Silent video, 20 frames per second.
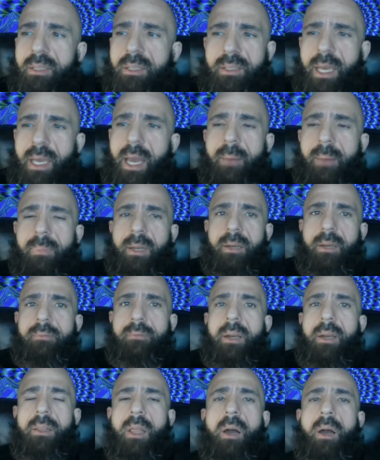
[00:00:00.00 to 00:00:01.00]
the odds of
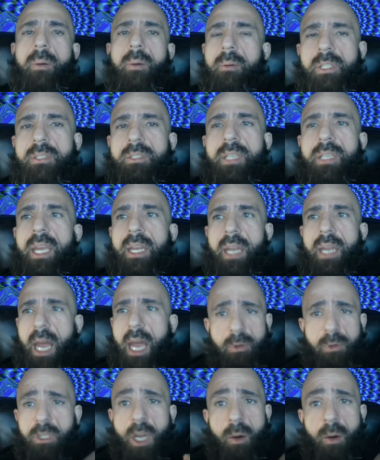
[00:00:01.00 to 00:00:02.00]
happening are very low. I'm just
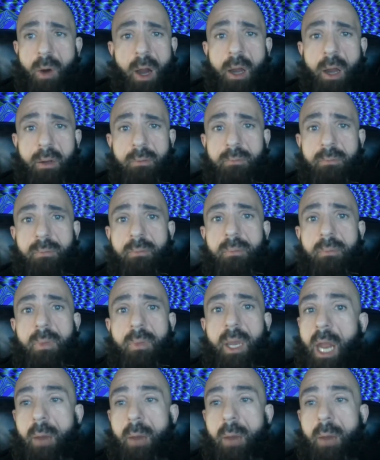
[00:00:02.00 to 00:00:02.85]
saying I would go on.